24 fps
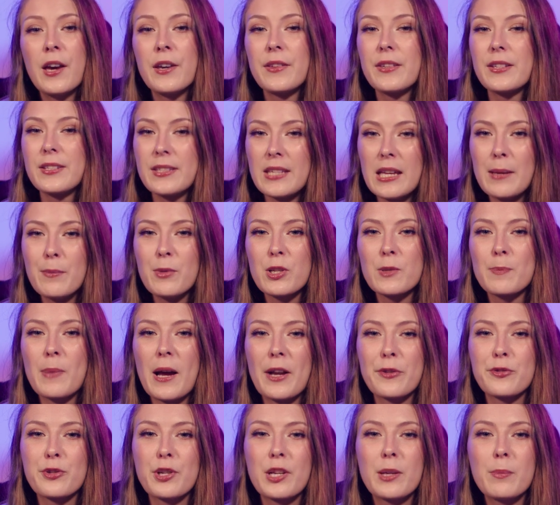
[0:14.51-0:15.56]
The CMOS
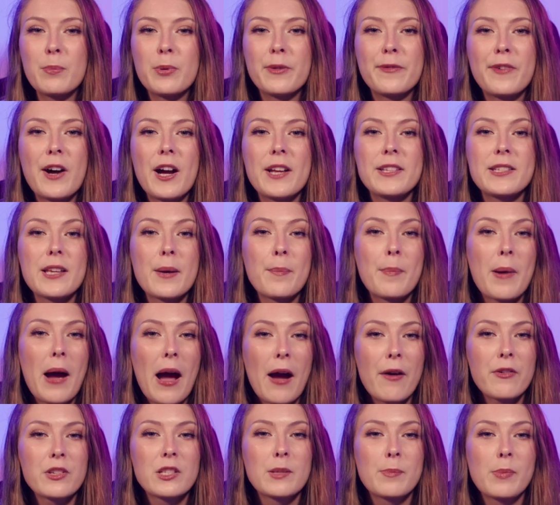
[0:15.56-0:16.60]
battery provides a
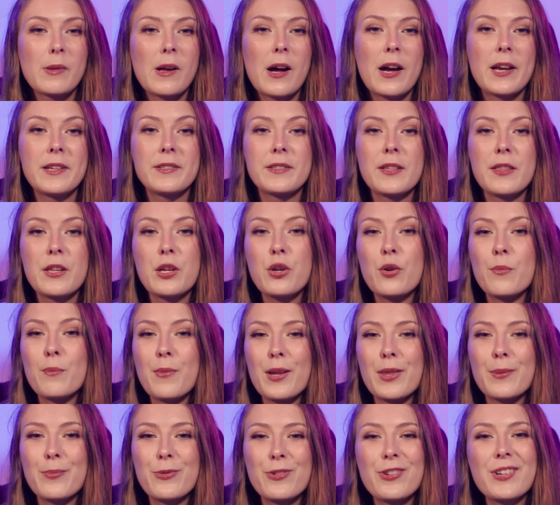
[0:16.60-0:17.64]
power supply so that your
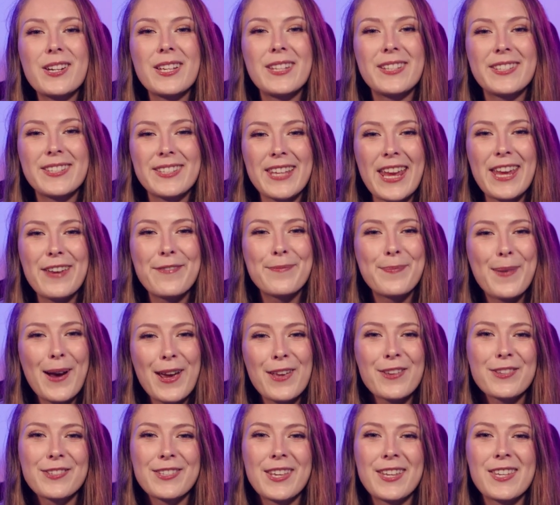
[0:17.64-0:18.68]
motherboard can save
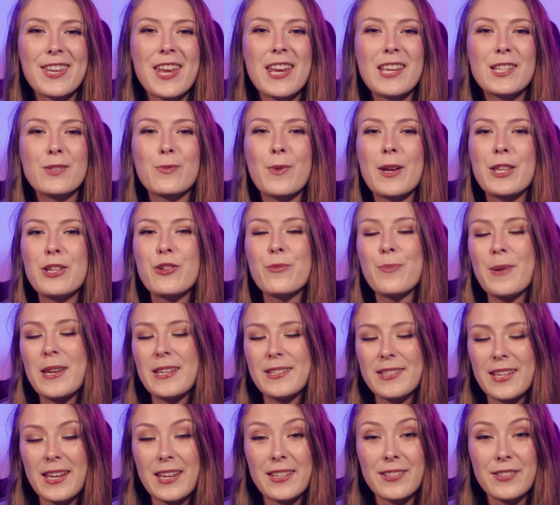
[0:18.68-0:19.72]
BIOS settings when your
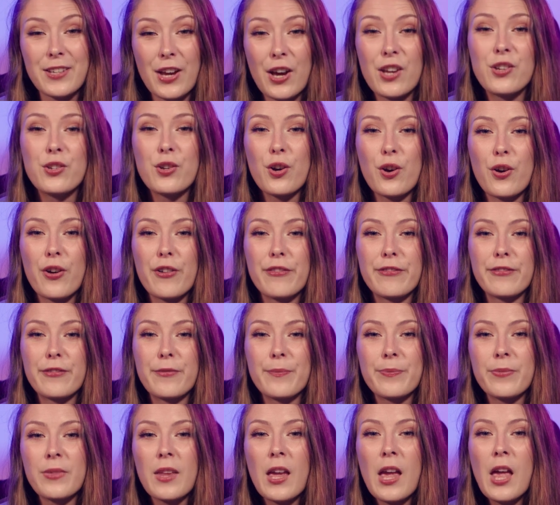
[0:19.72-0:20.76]
PC is turned off.
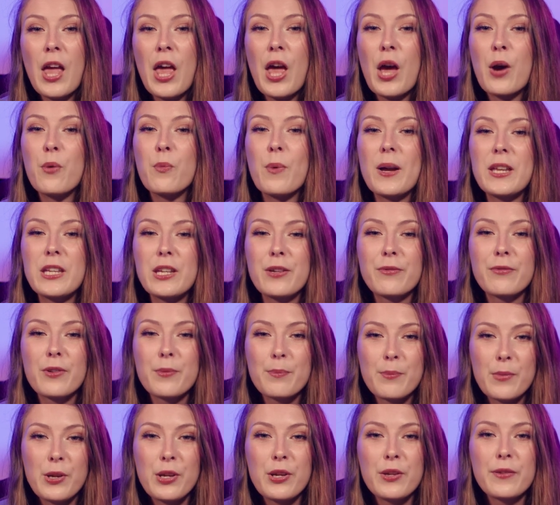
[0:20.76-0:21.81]
When you
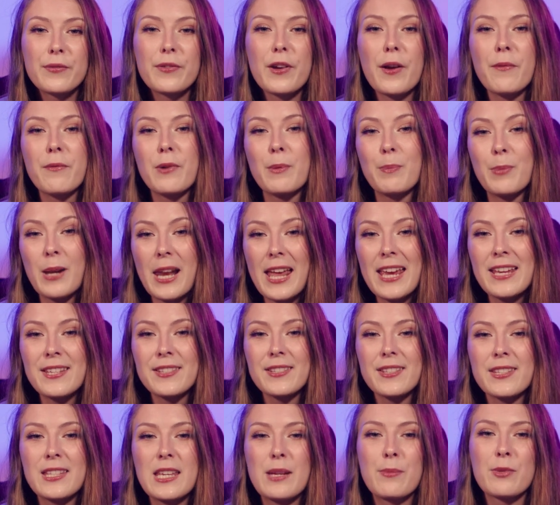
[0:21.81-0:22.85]
remove and replace
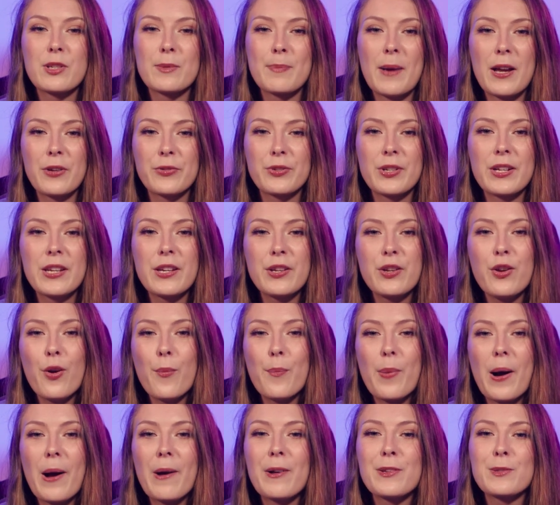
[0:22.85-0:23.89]
the CMOS battery, your
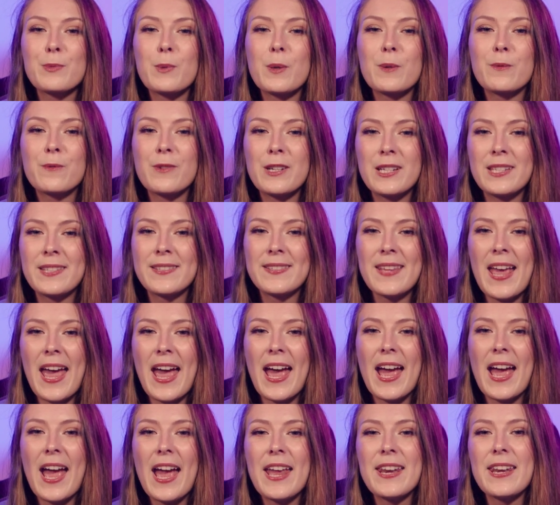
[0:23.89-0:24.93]
BIOS will
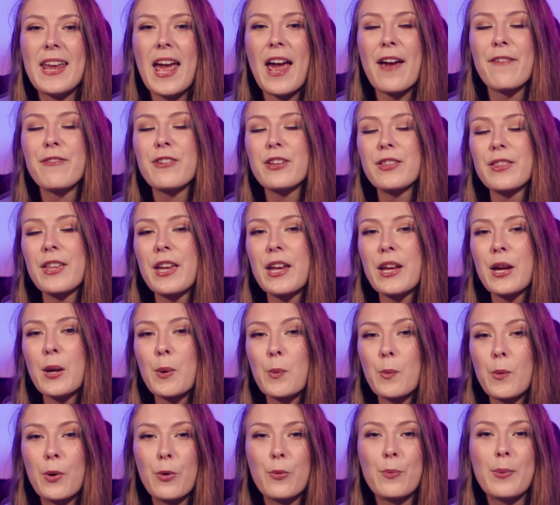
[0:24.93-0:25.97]
reset and everything
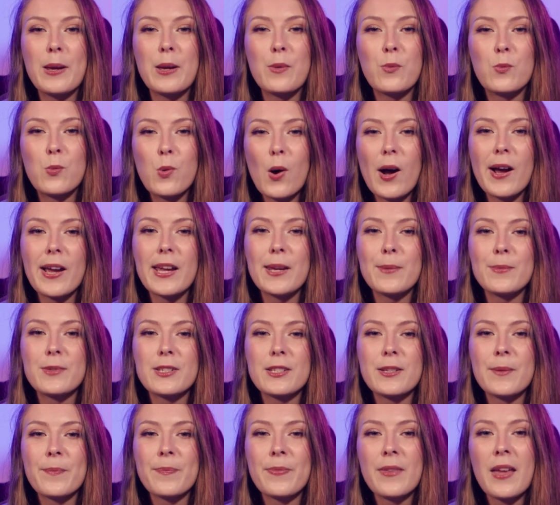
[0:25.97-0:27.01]
will be
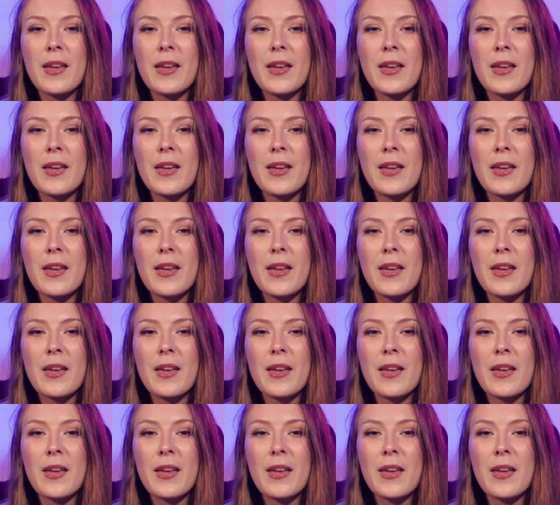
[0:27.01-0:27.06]
white.